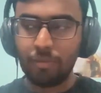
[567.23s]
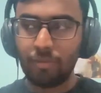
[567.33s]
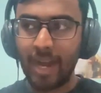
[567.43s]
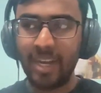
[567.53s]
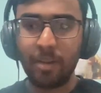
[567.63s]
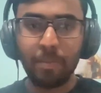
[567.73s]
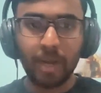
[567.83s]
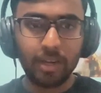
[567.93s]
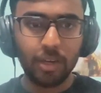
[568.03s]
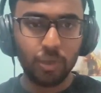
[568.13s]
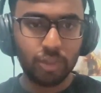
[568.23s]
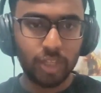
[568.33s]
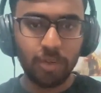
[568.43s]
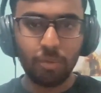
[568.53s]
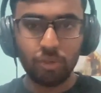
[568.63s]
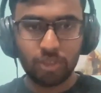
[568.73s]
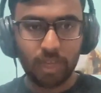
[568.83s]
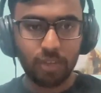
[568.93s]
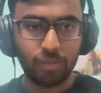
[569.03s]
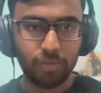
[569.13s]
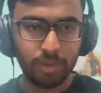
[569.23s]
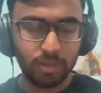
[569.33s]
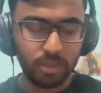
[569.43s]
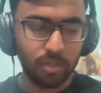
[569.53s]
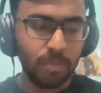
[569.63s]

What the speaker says: find it better to see the both sides of a person.